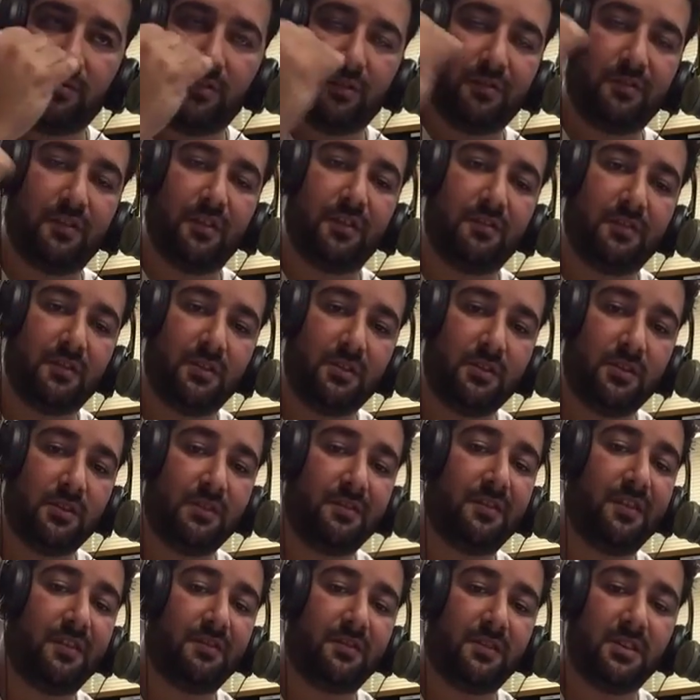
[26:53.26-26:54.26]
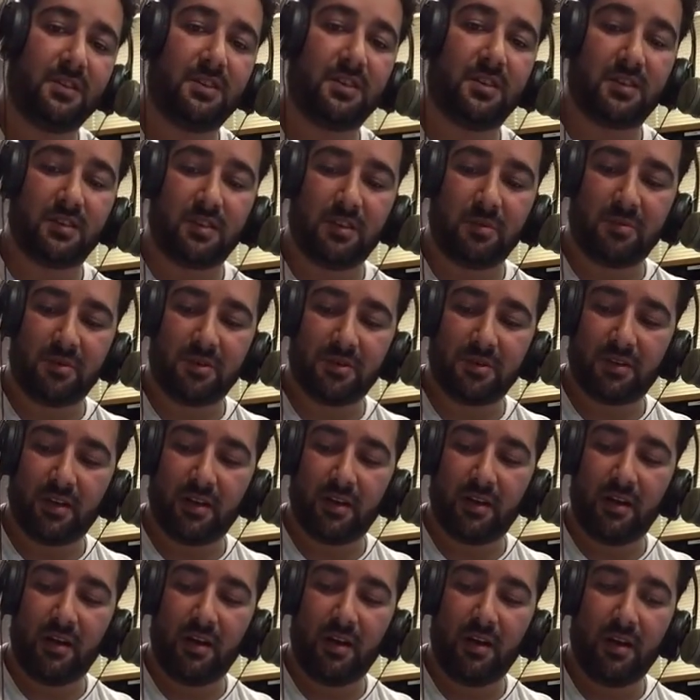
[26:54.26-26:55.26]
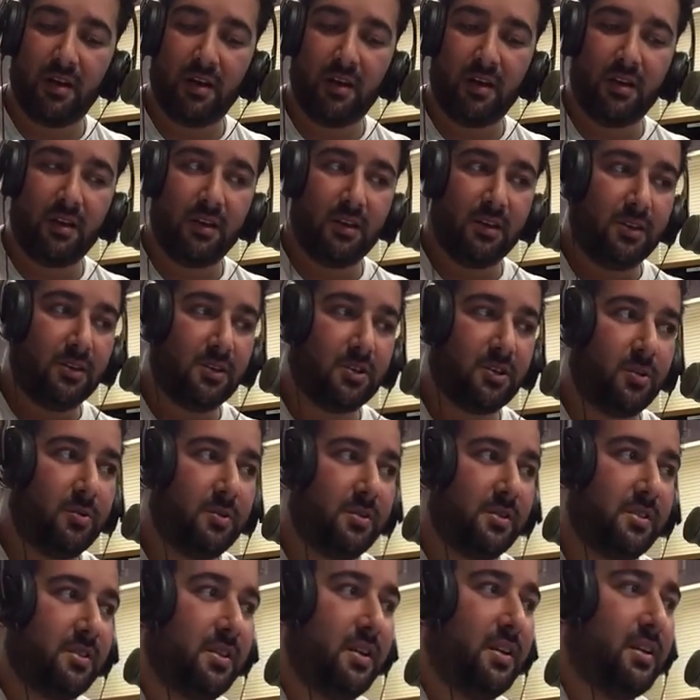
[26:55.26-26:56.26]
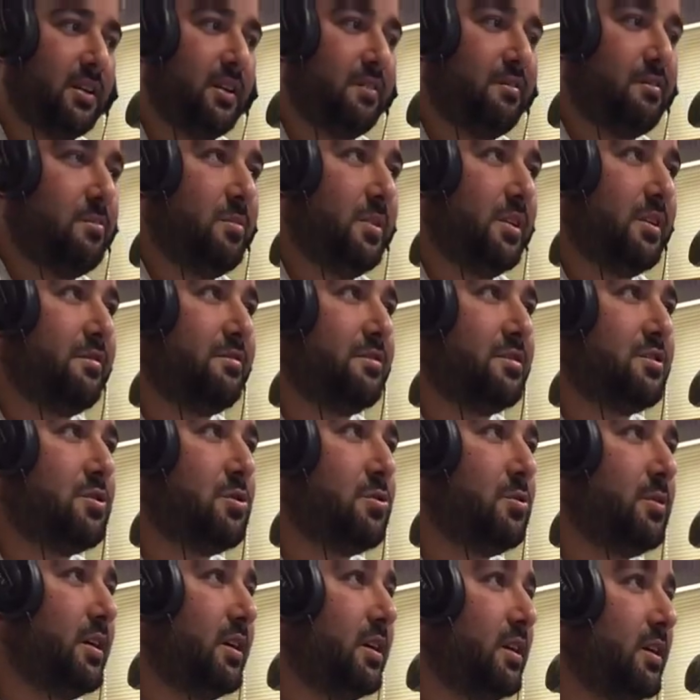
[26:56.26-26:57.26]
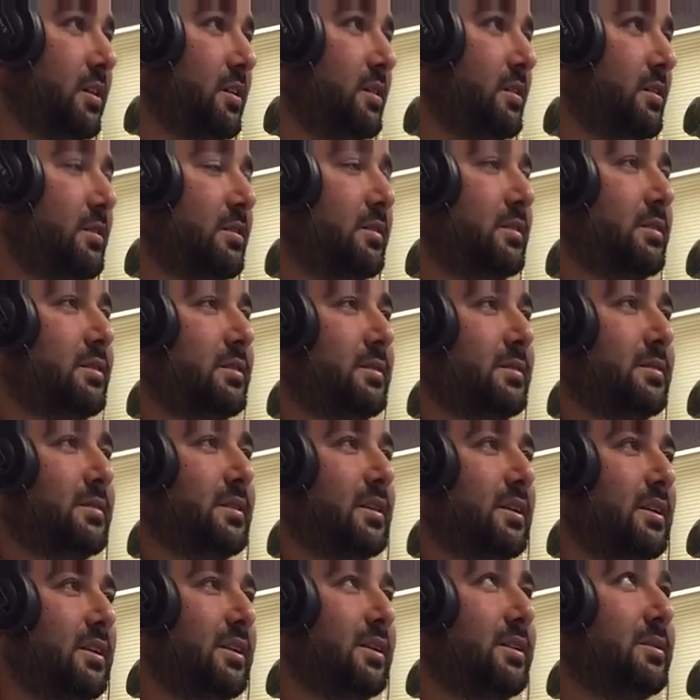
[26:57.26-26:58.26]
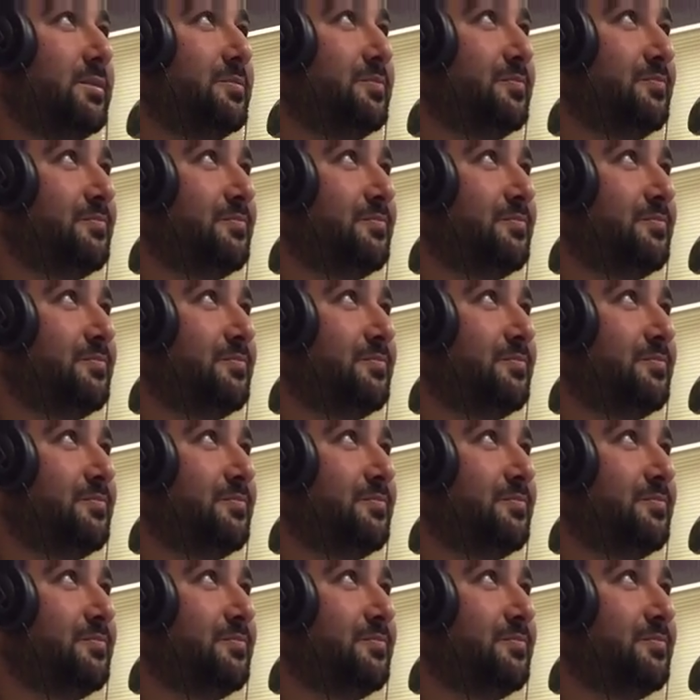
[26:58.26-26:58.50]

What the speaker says: 50 to 60%. So I want to thank everybody for tuning in. I